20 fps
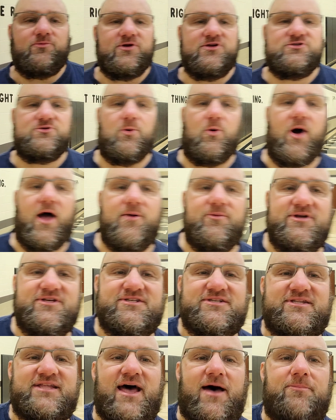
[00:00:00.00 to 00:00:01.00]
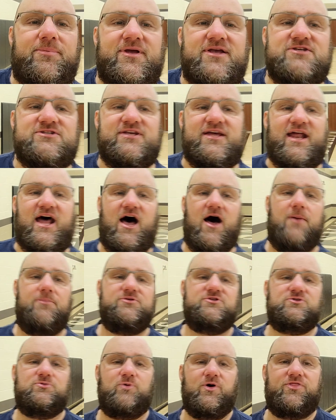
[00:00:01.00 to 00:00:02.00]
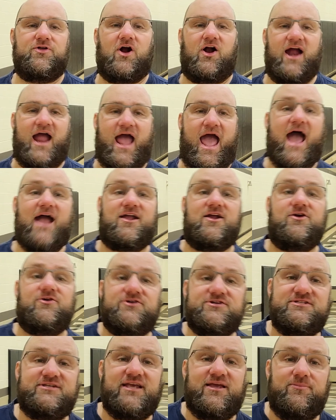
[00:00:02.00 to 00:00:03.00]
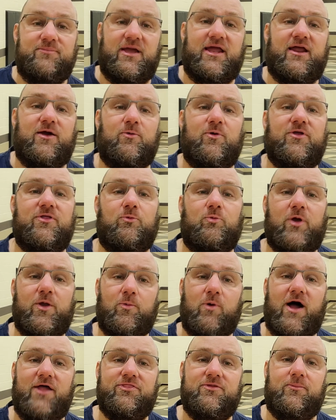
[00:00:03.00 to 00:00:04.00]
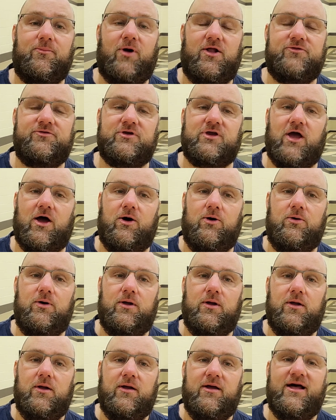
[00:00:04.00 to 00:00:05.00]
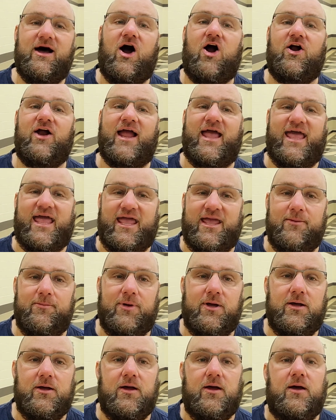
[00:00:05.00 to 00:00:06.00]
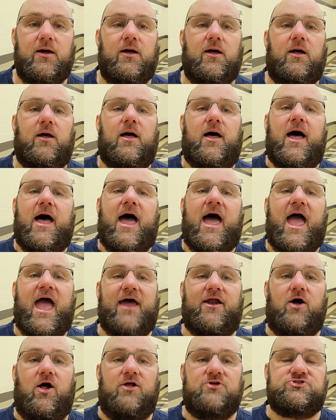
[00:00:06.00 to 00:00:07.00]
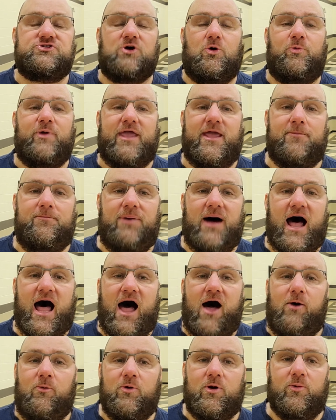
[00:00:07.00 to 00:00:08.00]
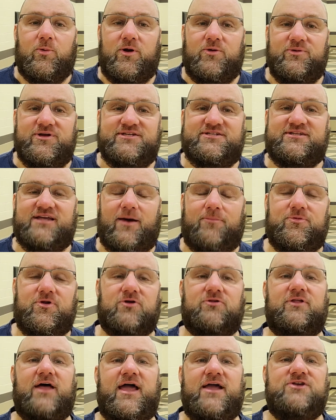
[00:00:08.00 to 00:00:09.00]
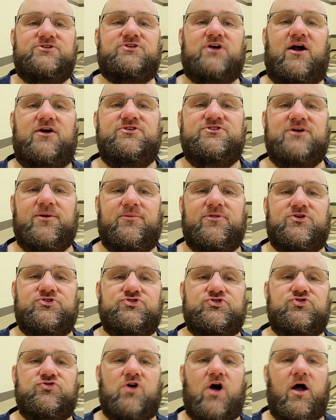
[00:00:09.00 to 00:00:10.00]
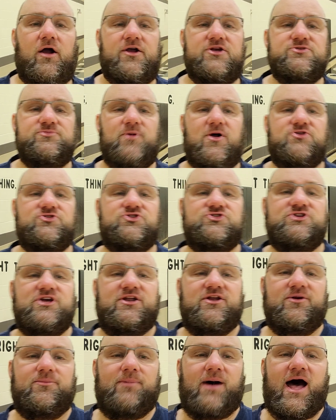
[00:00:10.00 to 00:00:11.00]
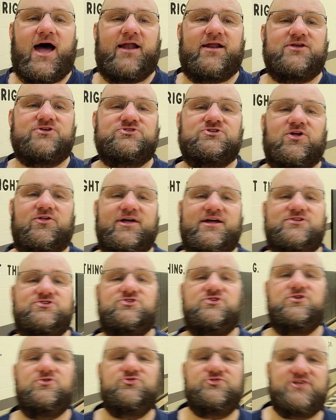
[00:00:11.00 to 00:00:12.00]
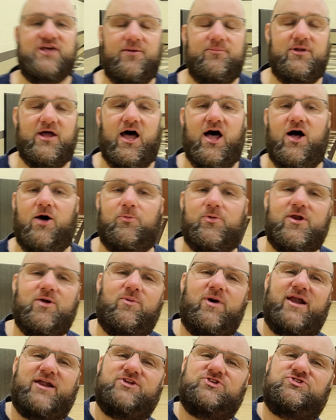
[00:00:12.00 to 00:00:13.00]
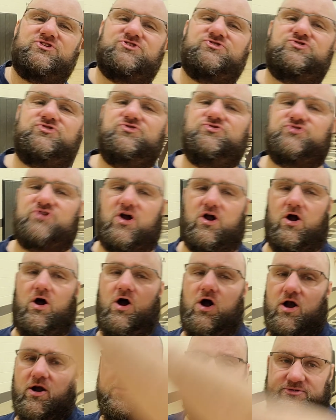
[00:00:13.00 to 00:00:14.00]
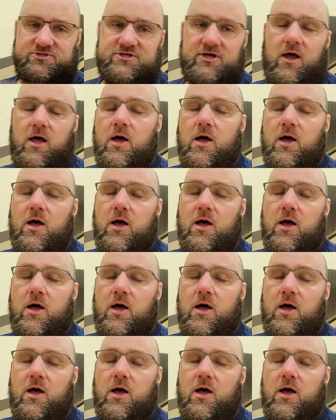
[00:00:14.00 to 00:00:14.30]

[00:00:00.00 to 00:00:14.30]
reason why we step is it helps with our accuracy, meaning where we want the ball to go, our aim. And also, we get power when we step. Your legs are some of the strongest muscles in your body, so let's use them to help. We don't want to just use our arms.